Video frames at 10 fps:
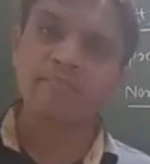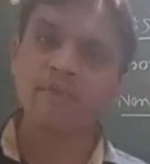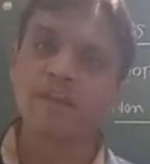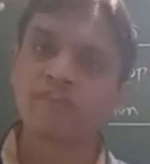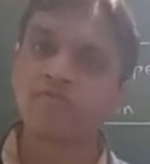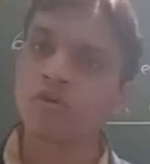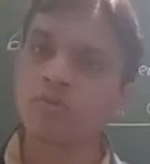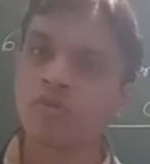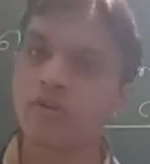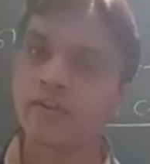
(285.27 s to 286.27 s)
meaning, for
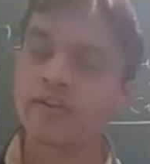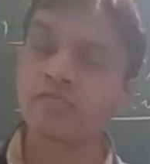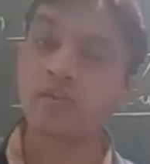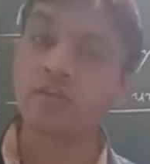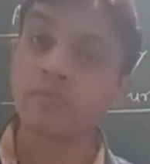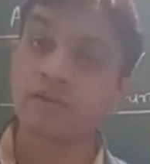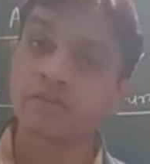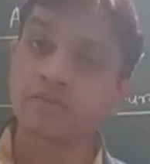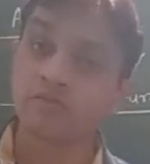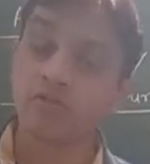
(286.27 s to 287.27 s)
more than 12
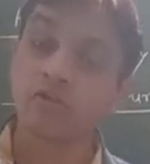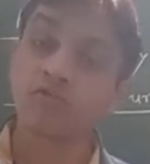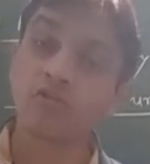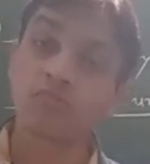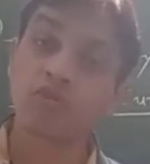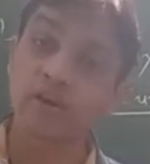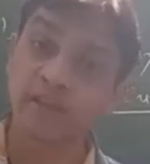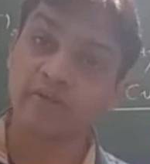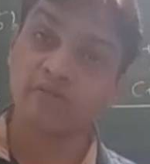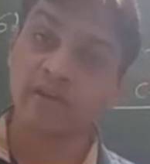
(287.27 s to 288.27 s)
months or for more
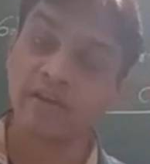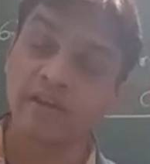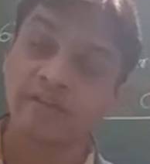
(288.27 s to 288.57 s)
than 1 year,